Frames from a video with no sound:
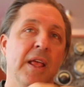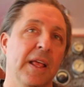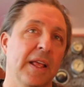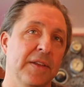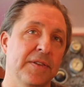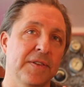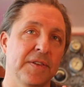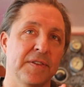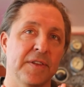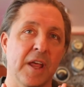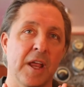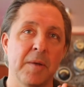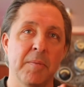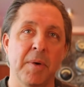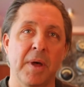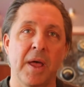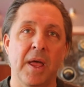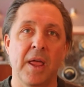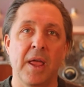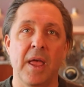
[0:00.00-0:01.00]
It's designed
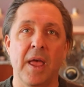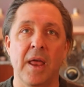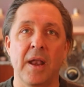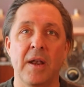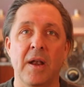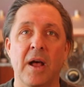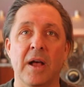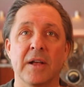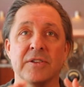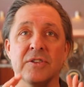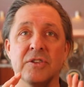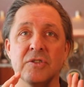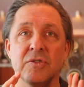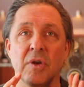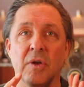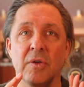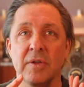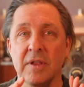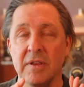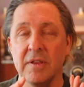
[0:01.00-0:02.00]
by an
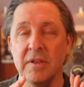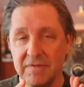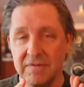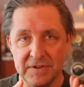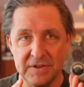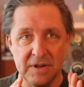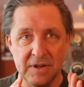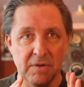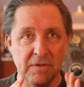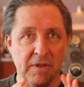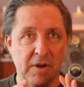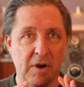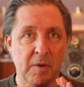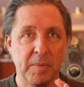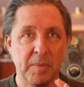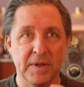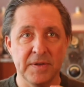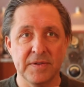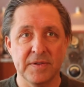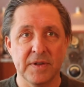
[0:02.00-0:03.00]
Australian
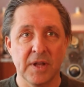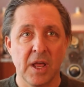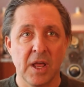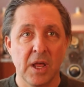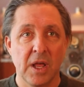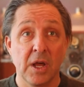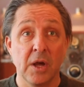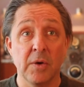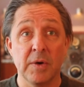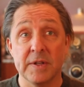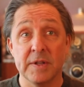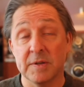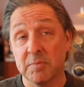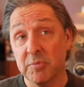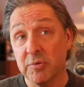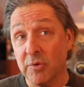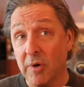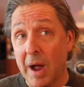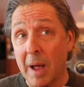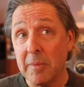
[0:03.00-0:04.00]
physiotherapist who is
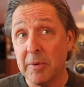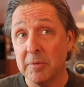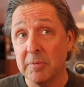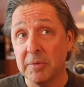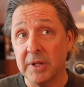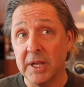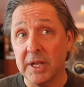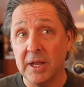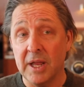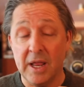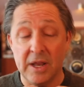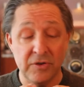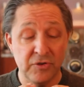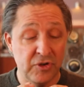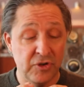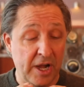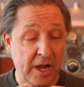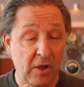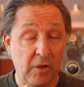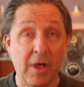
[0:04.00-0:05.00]
probably in
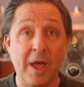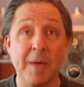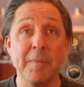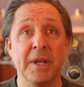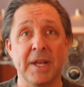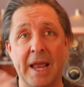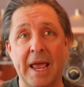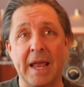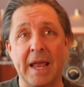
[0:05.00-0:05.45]
jail. I mean,